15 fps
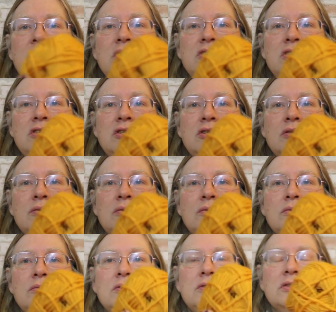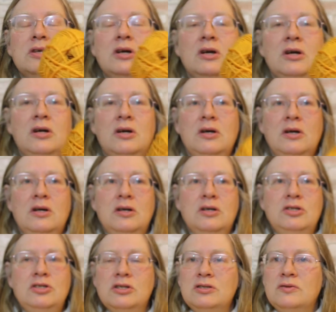to use
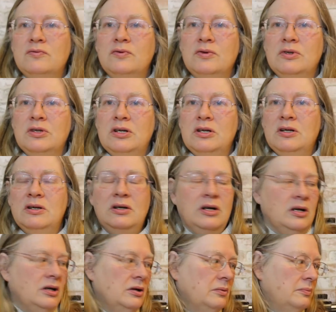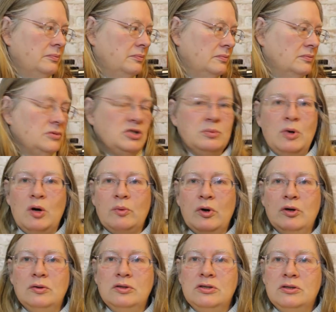just for the small
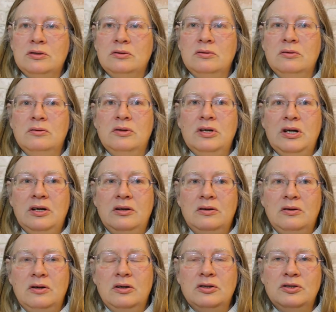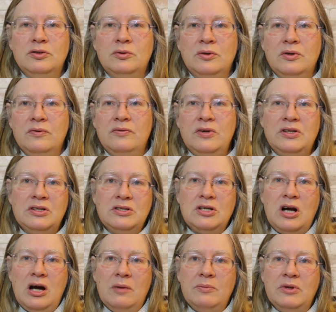rows that are sort of at the
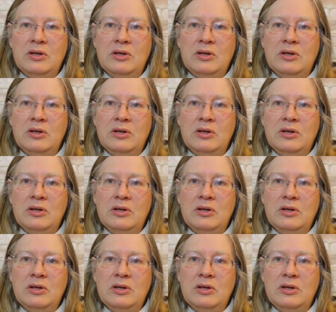top and the